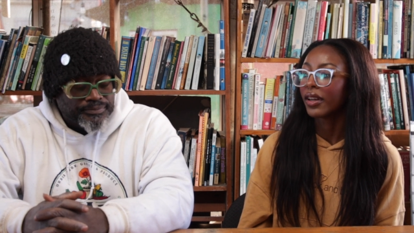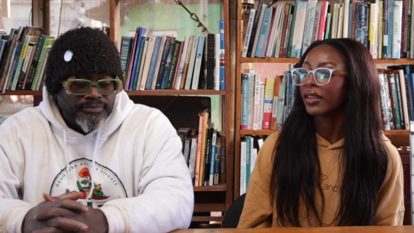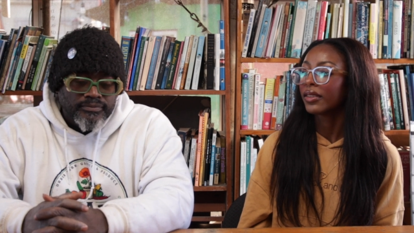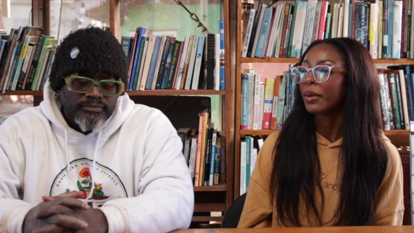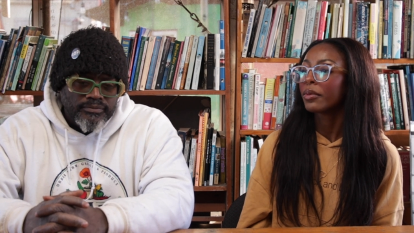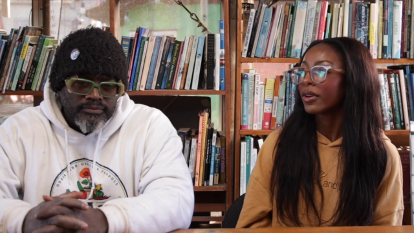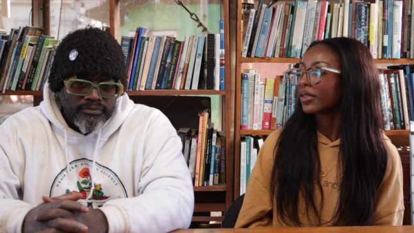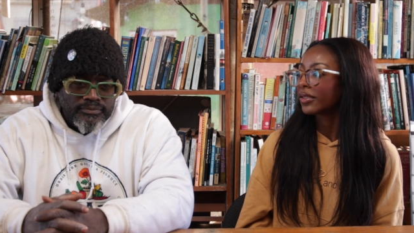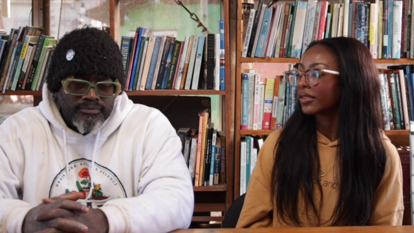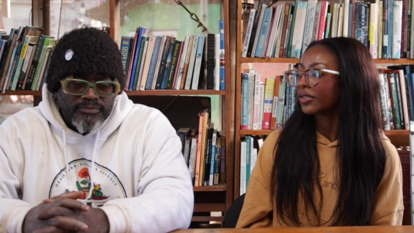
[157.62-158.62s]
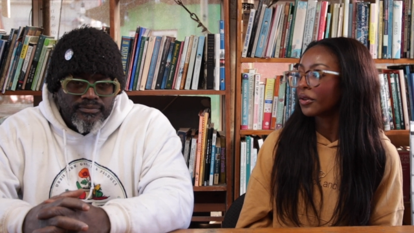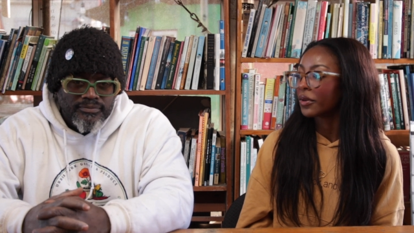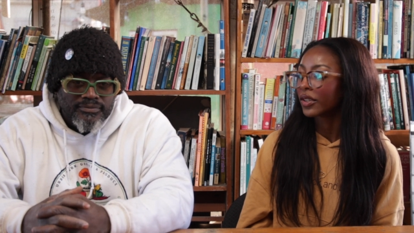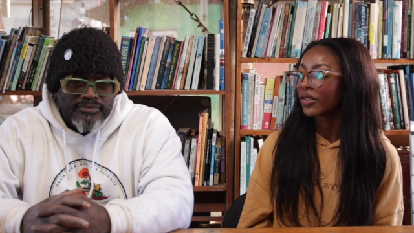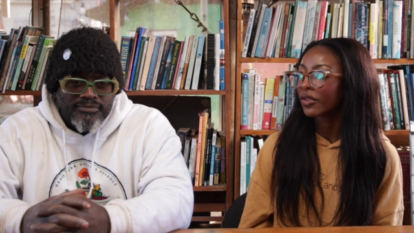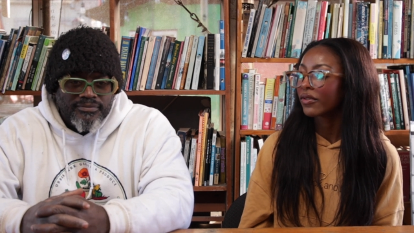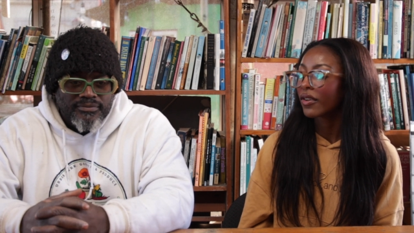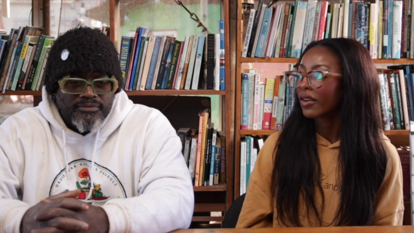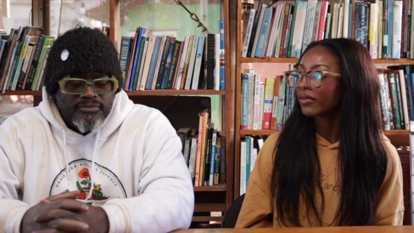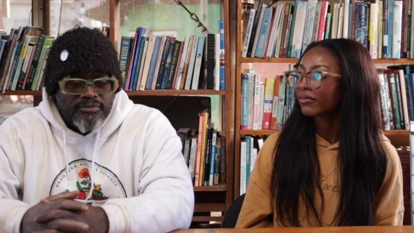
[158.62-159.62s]
Speaker 1: that that process is going so
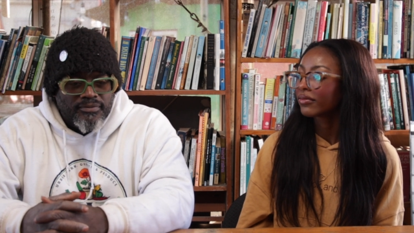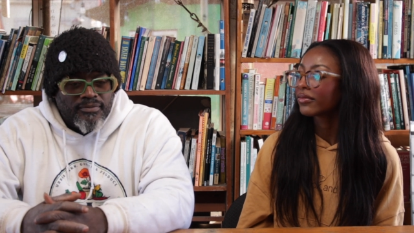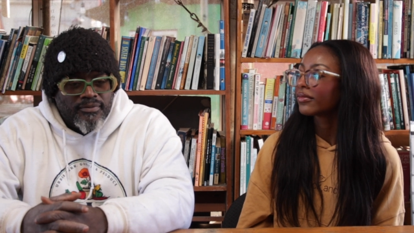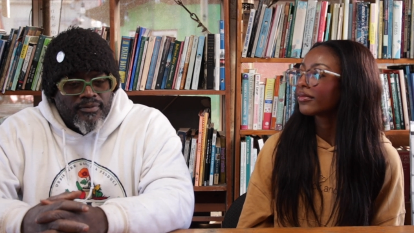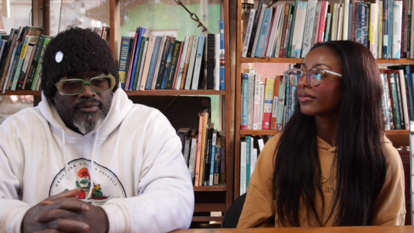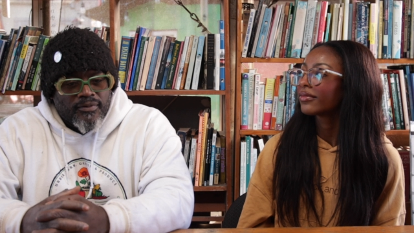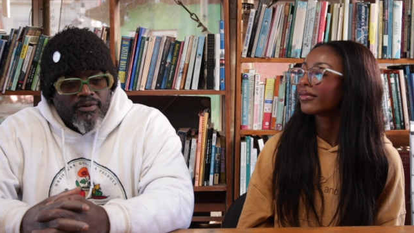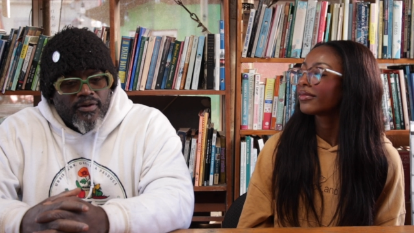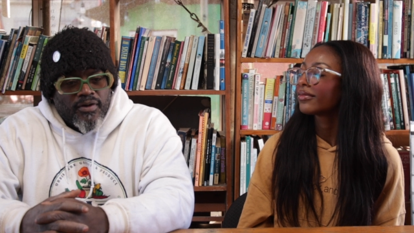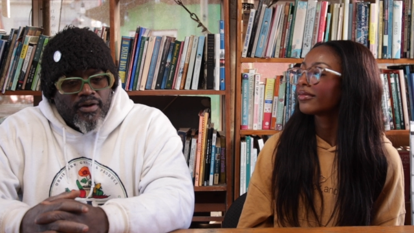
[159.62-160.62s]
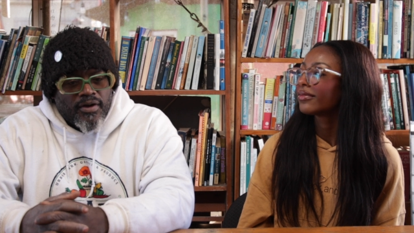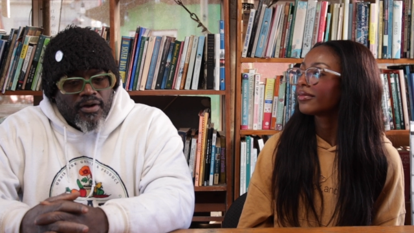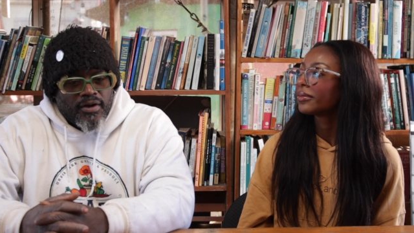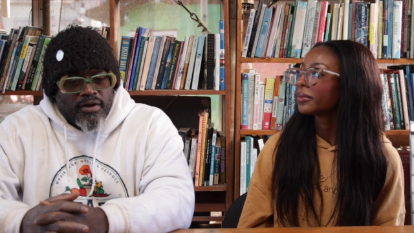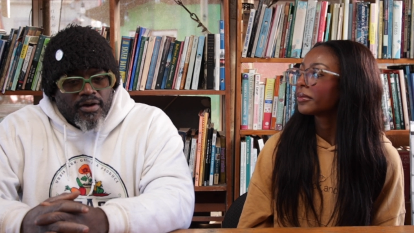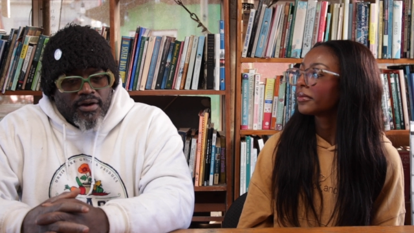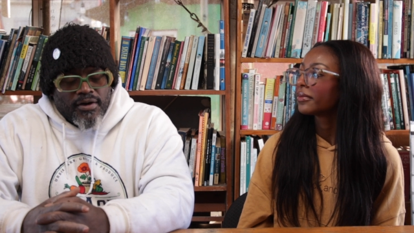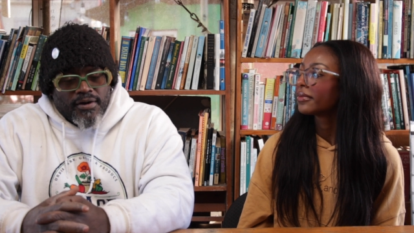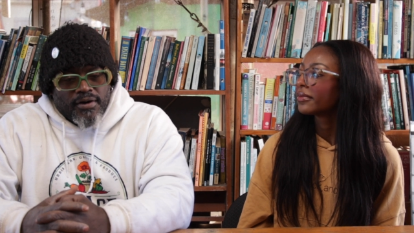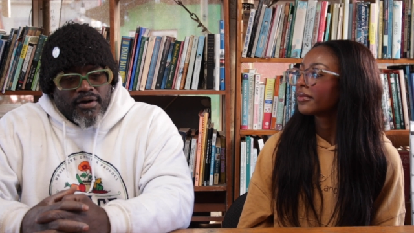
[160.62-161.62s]
far?
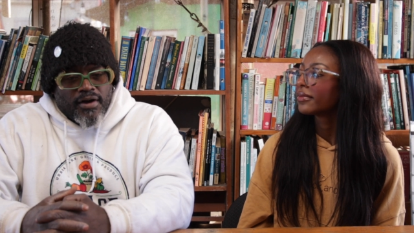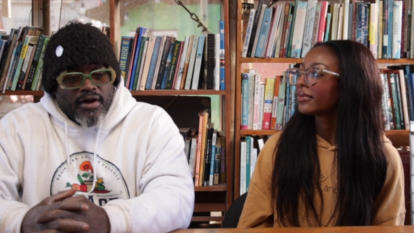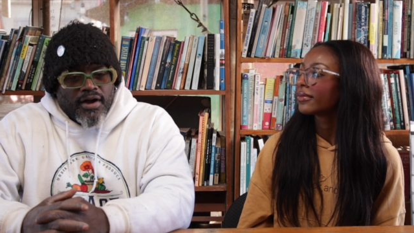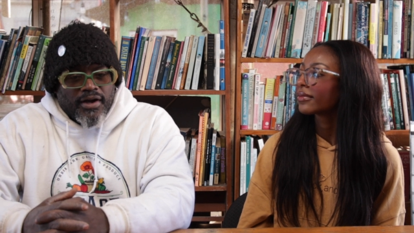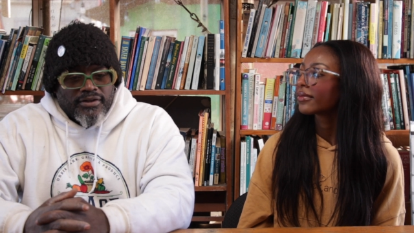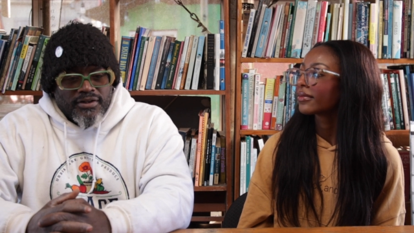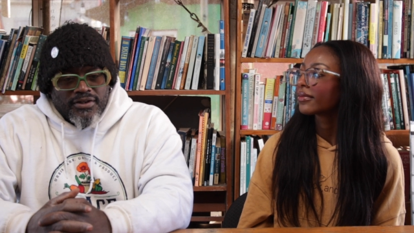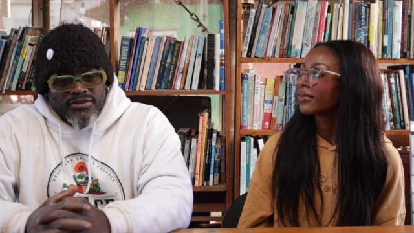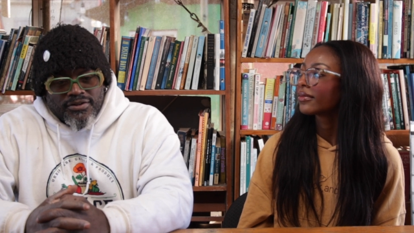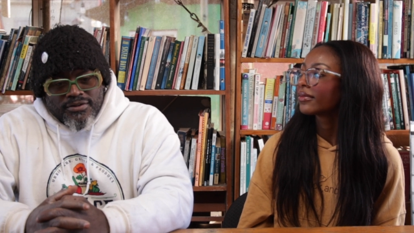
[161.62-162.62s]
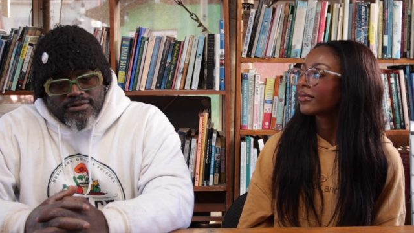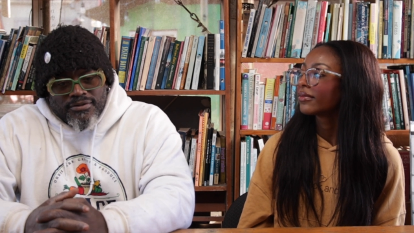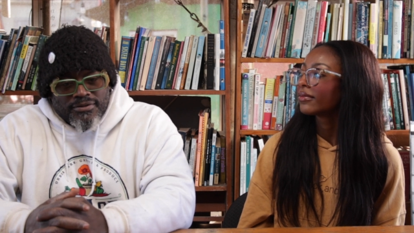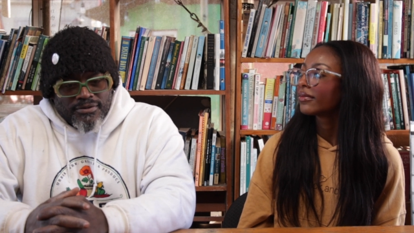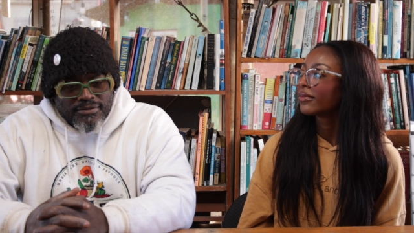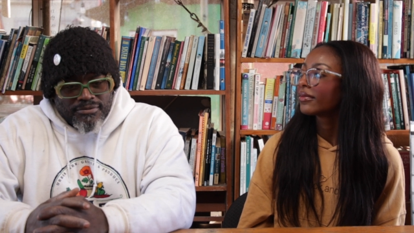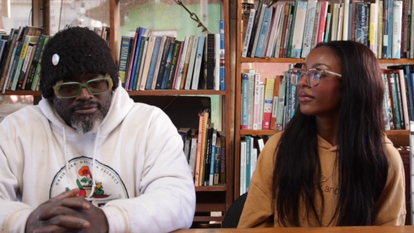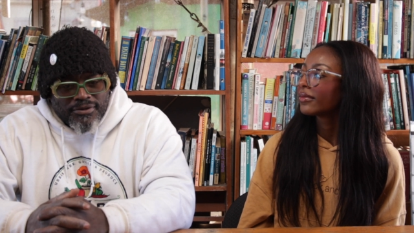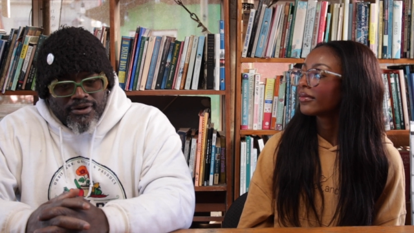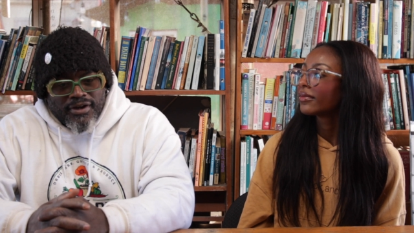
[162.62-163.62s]
Speaker 2: I think it's a
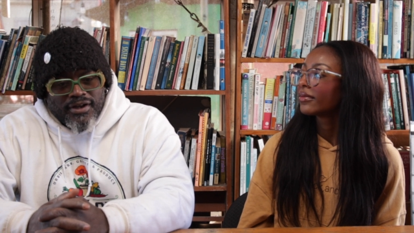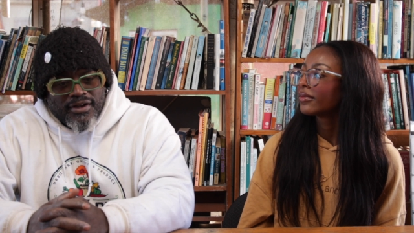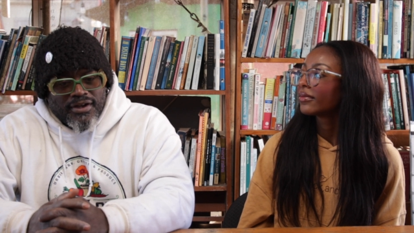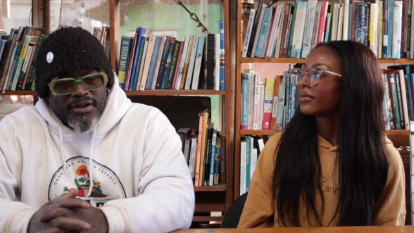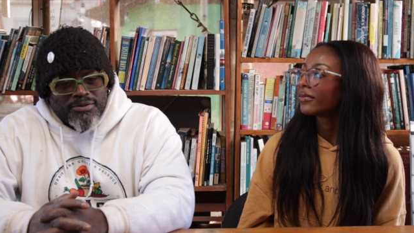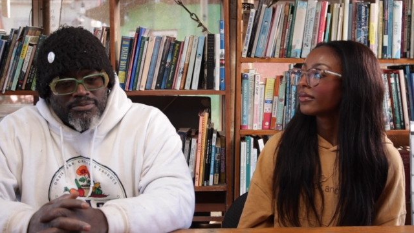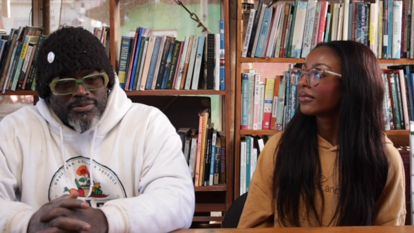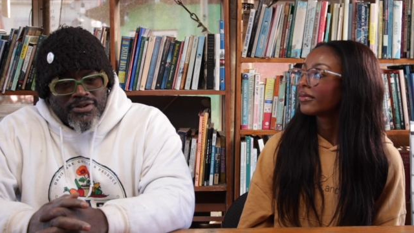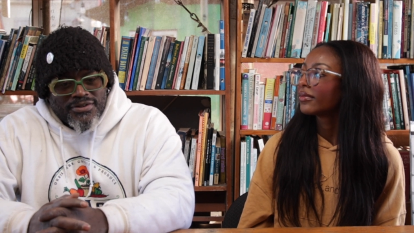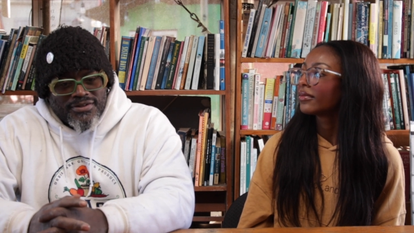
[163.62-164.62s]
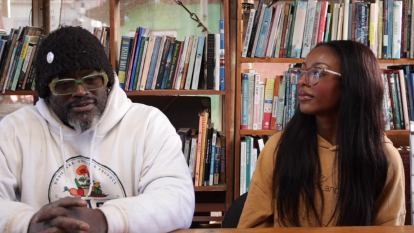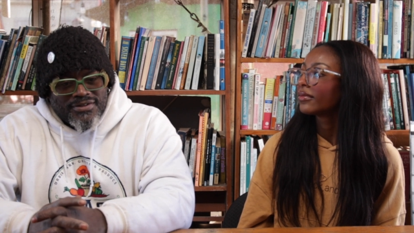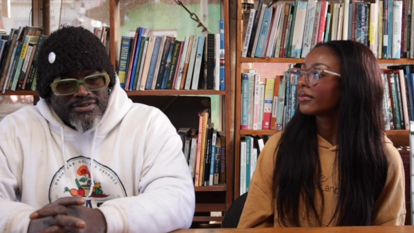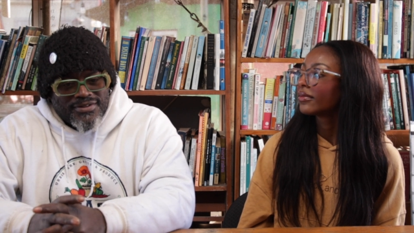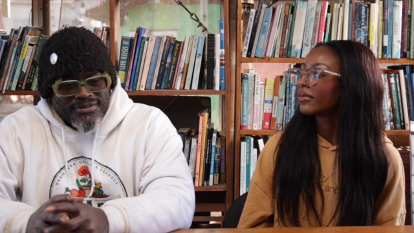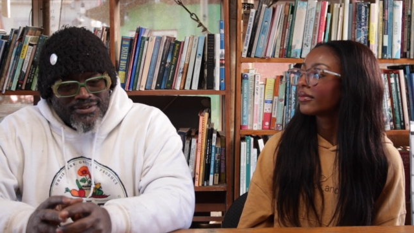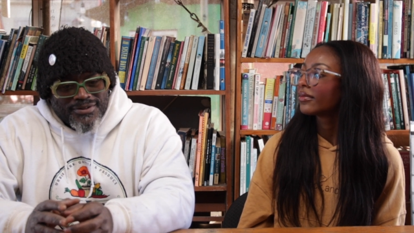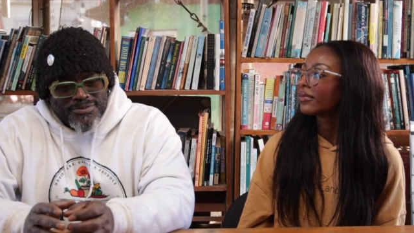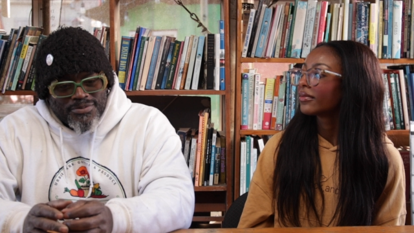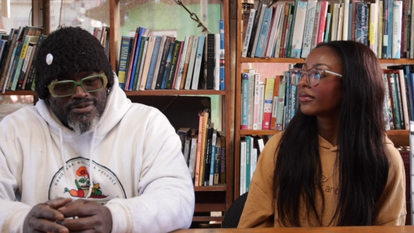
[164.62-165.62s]
very ambitious
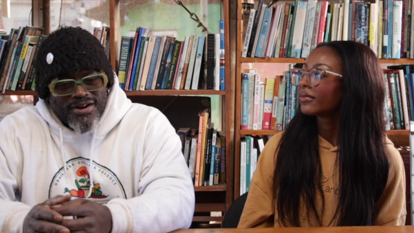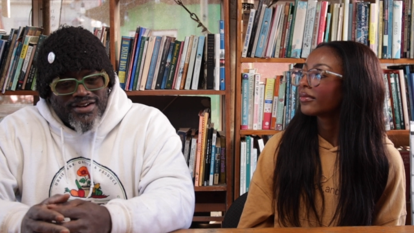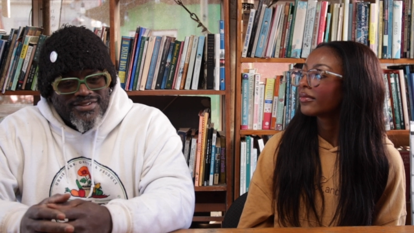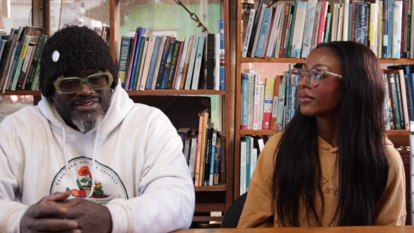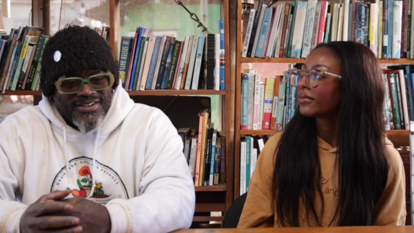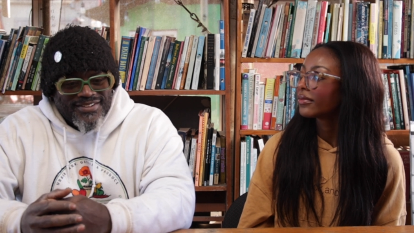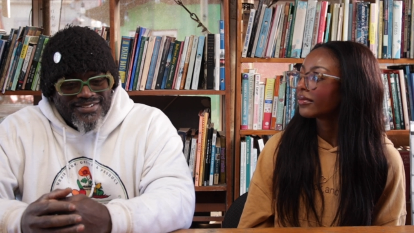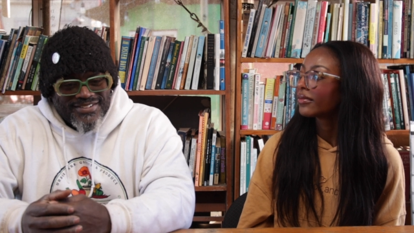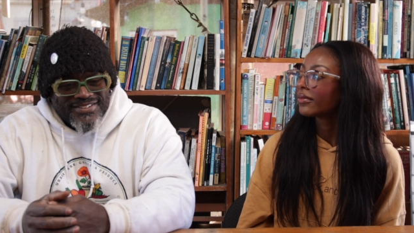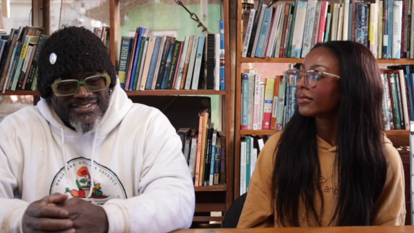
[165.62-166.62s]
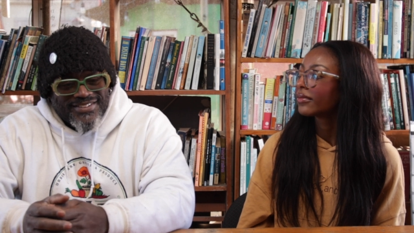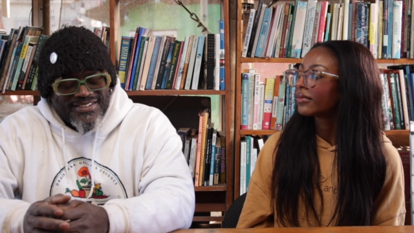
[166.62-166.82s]
process.